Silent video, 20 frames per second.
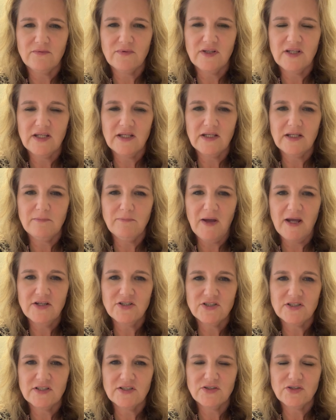the
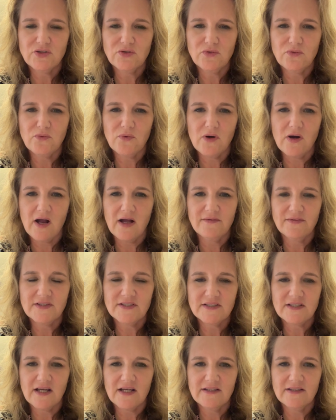patients who were on the
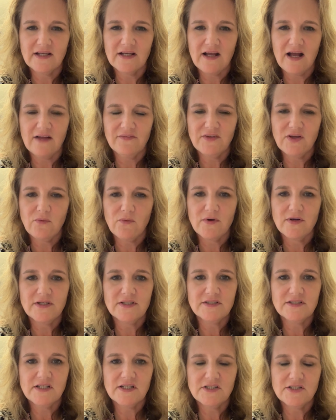side that got the
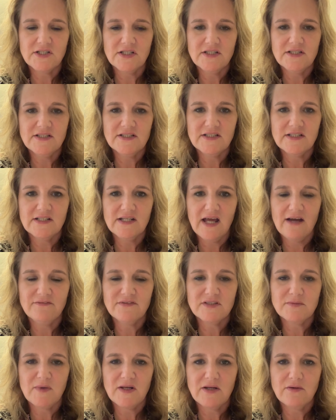orientation didn't have
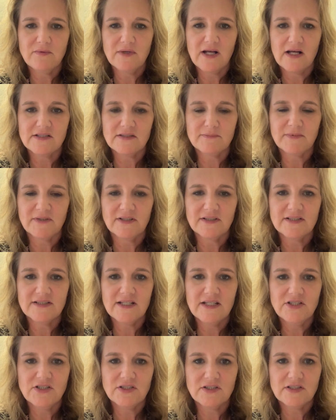as many
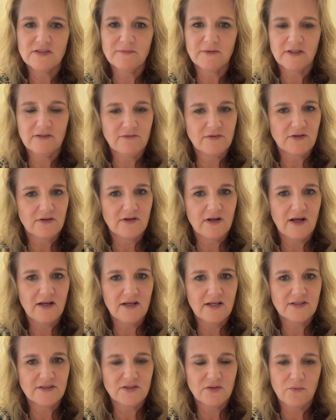rehospitalizations, believe it or
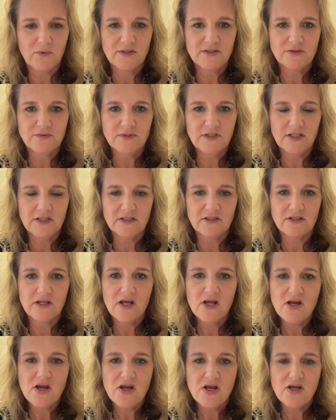not, as the ones who didn't.
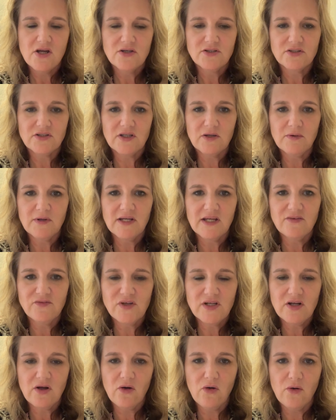So they were
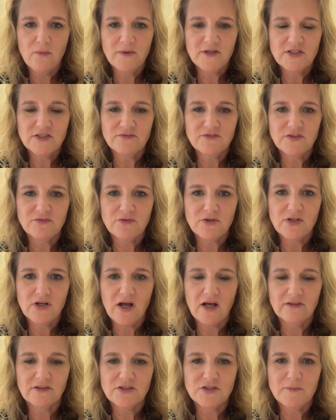given a whole bunch of different
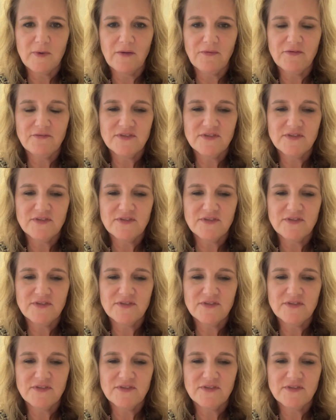knowledge about the